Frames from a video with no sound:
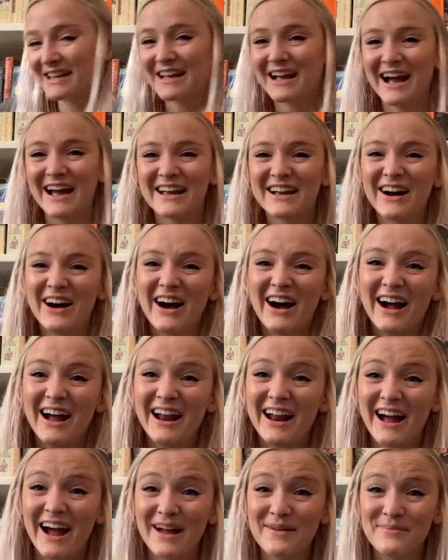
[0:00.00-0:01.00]
thing
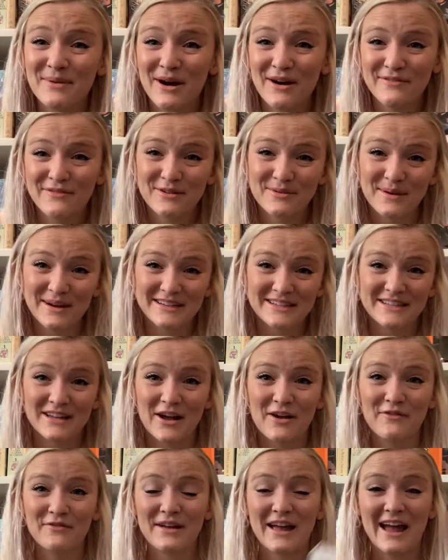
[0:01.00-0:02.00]
I bought for
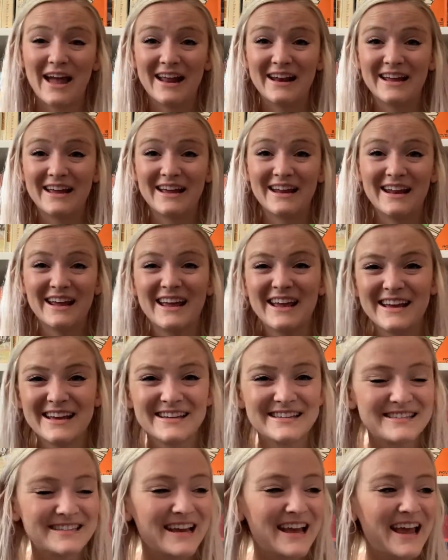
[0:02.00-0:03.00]
myself, and it
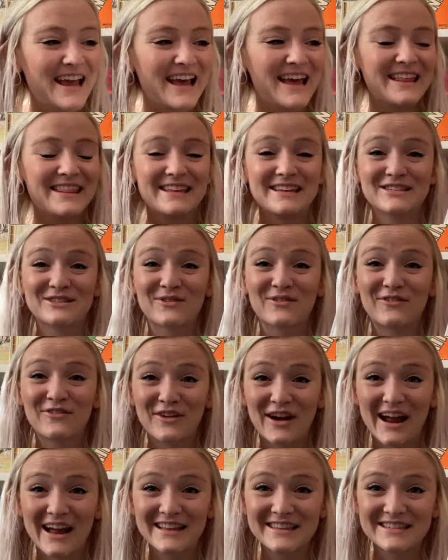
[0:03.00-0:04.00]
is this
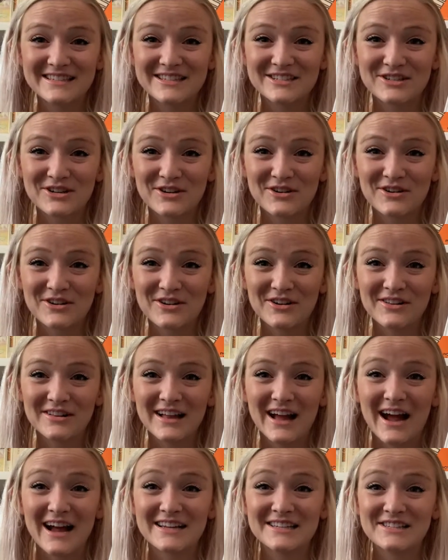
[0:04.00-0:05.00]
Friends journal.
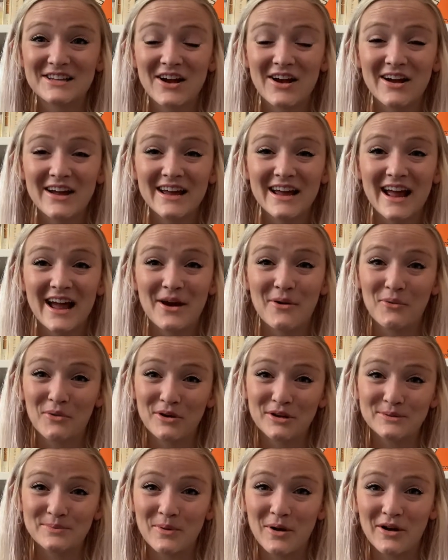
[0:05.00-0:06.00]
I saw it at
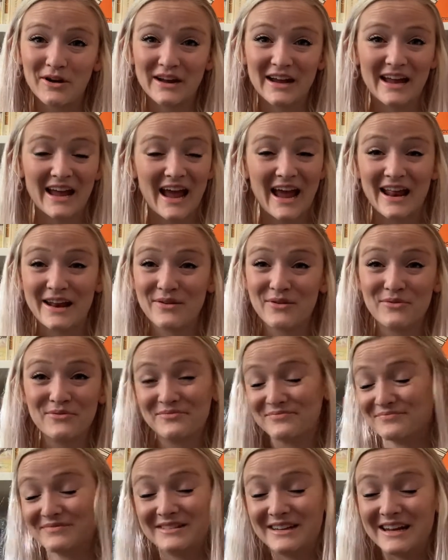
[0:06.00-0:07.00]
World Market and
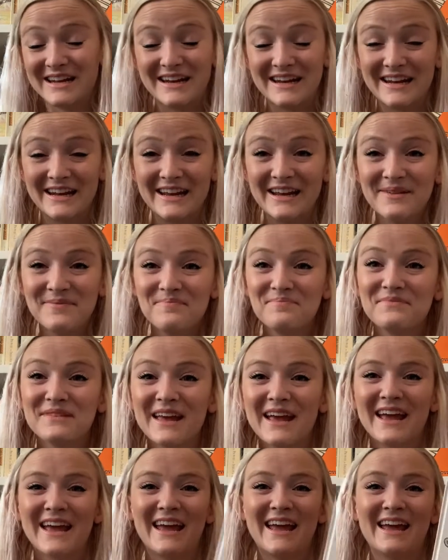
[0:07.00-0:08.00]
needed it.
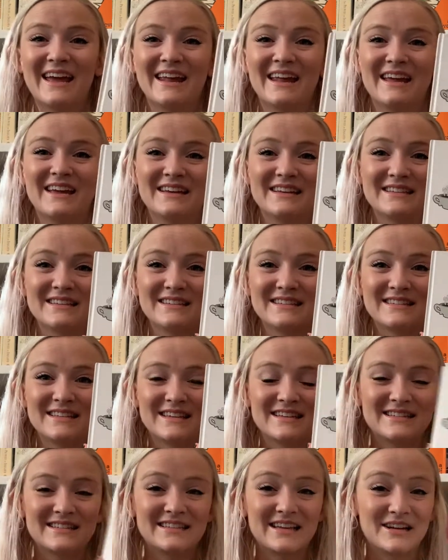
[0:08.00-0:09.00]
It is
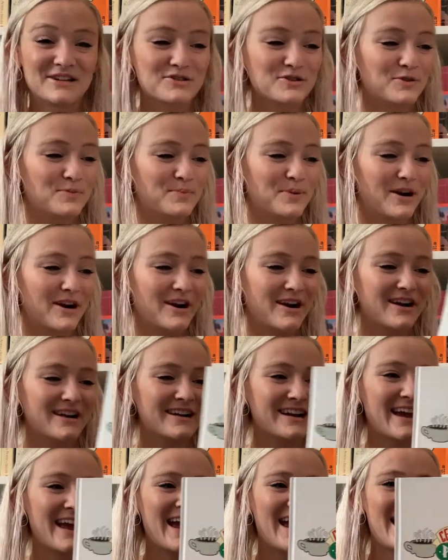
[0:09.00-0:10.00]
Central
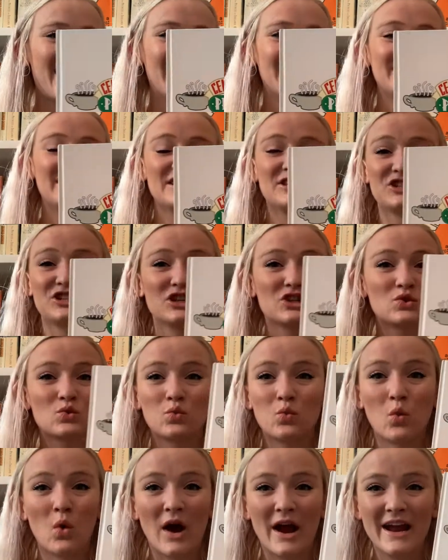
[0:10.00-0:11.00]
Perk, and it's just
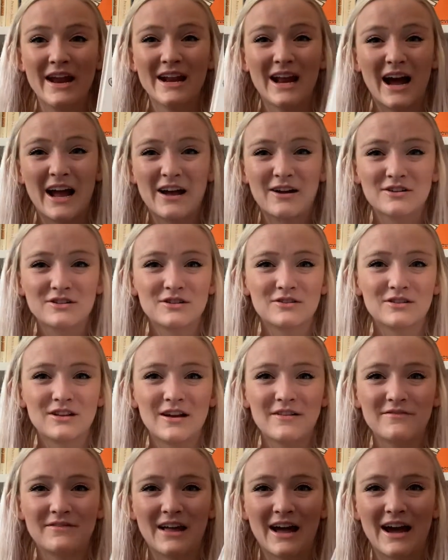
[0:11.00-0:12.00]
white. I also
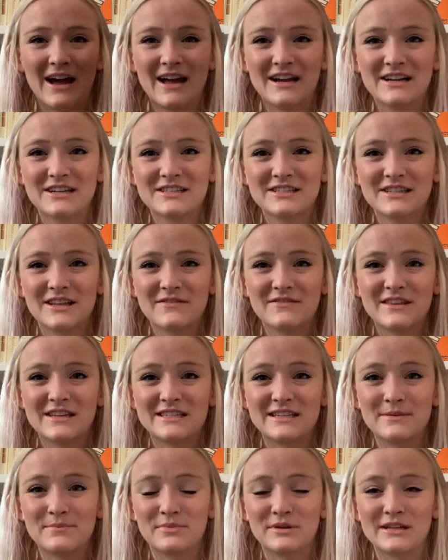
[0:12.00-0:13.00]
love that. I just love the
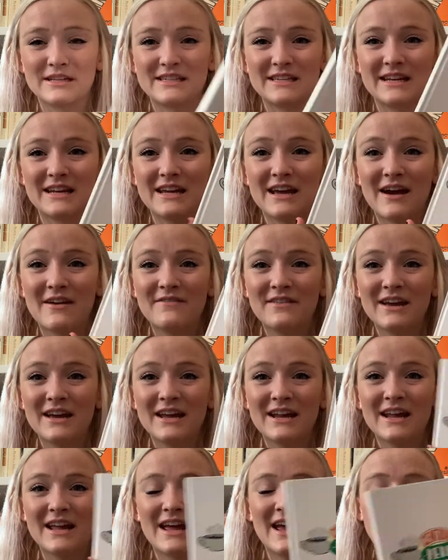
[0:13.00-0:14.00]
simplicity of it.
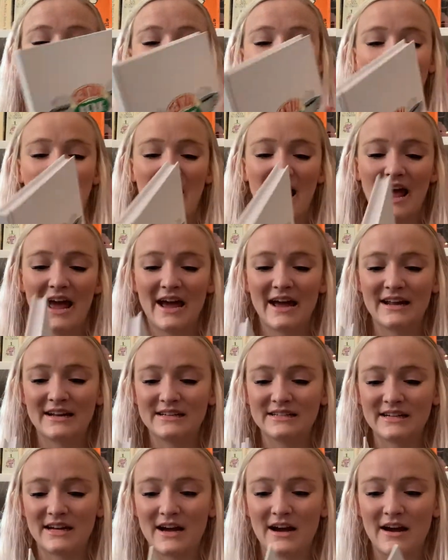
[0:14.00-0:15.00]

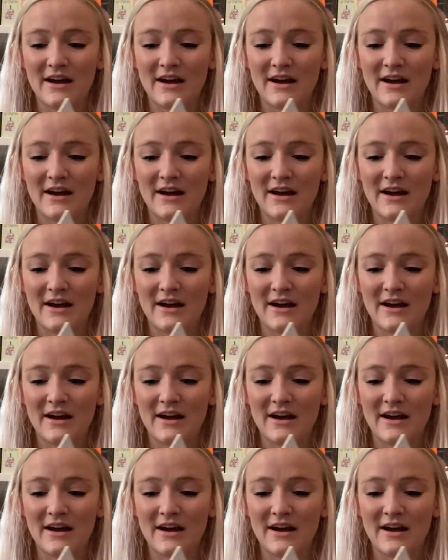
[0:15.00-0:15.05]
And